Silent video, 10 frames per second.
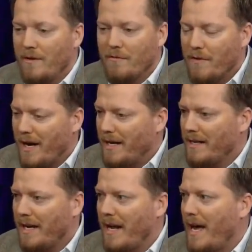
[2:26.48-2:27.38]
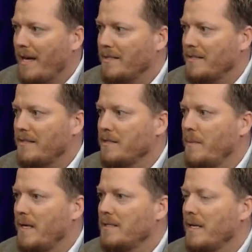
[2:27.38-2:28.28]
vying to get access to
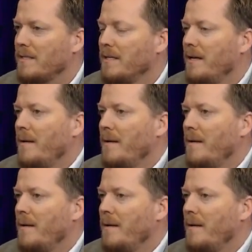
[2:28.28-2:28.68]
SpaceX.